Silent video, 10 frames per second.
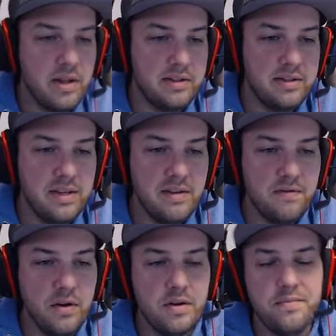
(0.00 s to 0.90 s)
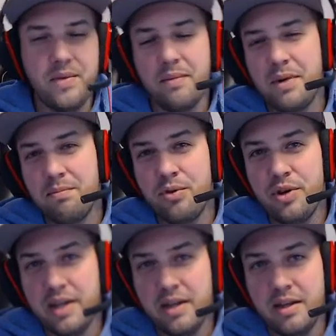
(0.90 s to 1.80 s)
That's default. Now I'm not
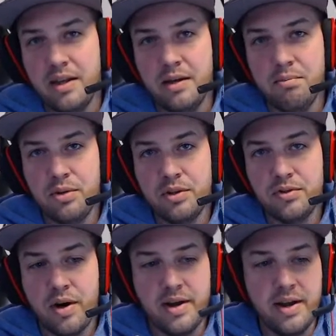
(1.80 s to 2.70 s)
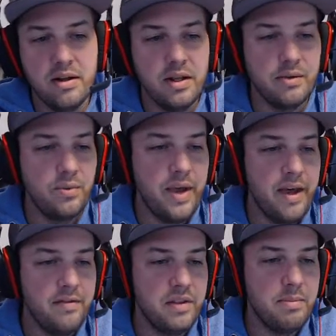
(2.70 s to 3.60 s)
putting in the inputs right now like we
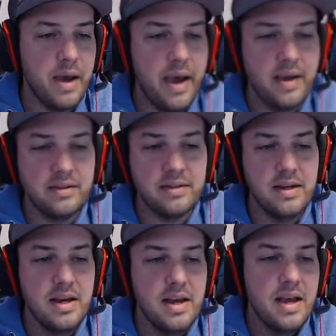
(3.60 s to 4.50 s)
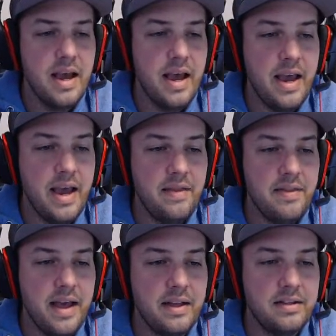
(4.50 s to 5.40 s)
have in the past, and
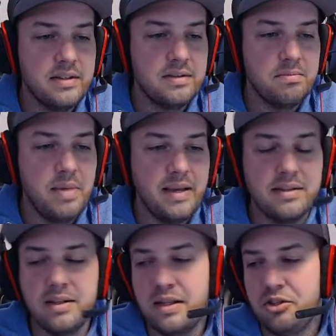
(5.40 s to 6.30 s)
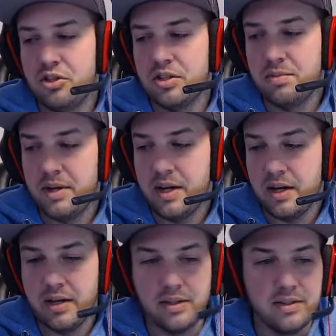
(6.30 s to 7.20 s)
that's basically just
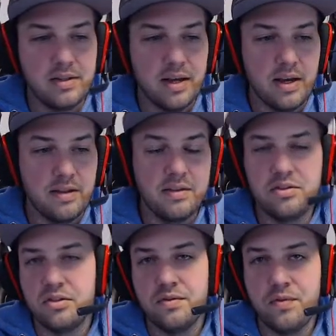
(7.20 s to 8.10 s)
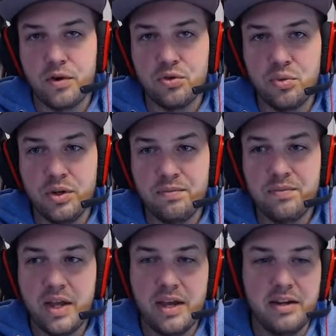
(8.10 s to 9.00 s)
because this is the first one.
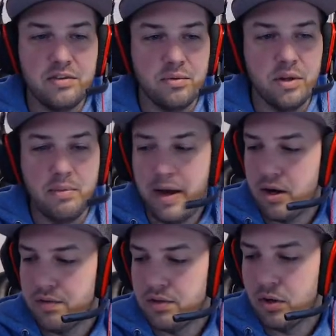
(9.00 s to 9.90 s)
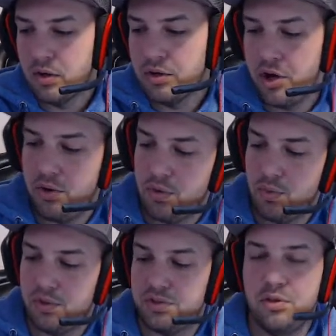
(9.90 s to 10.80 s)
And it doesn't really matter if it's hard-coded.
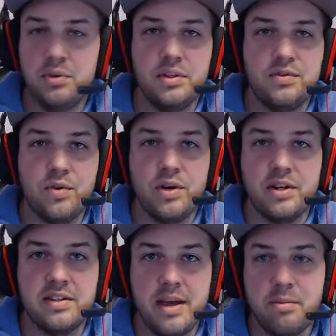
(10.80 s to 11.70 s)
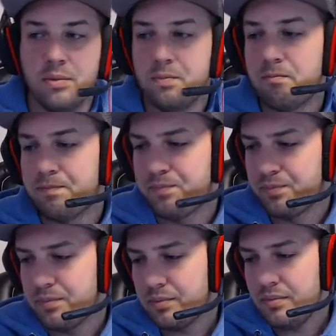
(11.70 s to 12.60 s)
We're just doing this for an example.
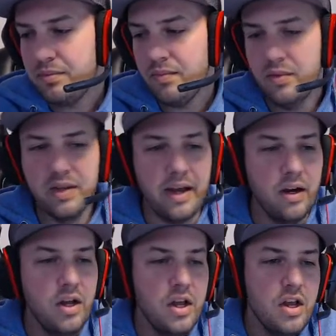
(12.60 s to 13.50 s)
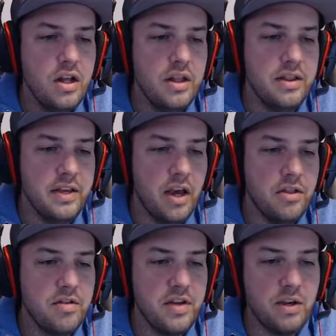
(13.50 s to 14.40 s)
Now, the
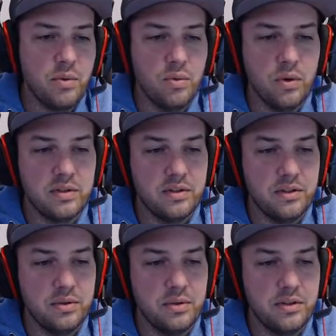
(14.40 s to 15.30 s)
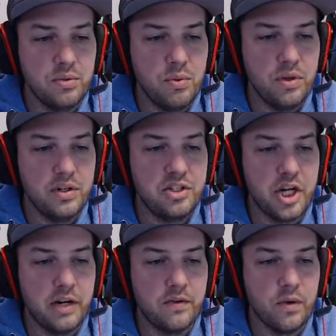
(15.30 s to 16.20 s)
other thing we want to do is we wanted to
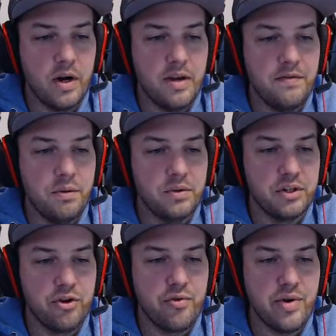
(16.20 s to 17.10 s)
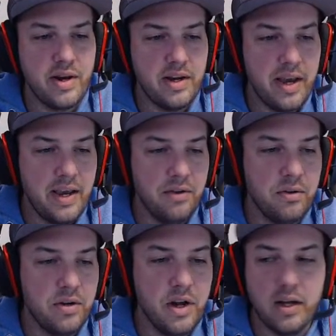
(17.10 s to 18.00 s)
check for if it was a green candle
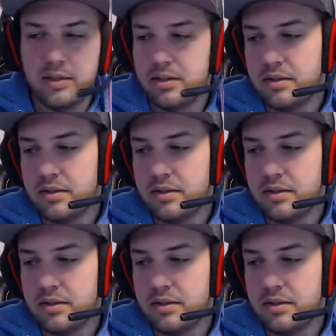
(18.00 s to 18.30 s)
or not.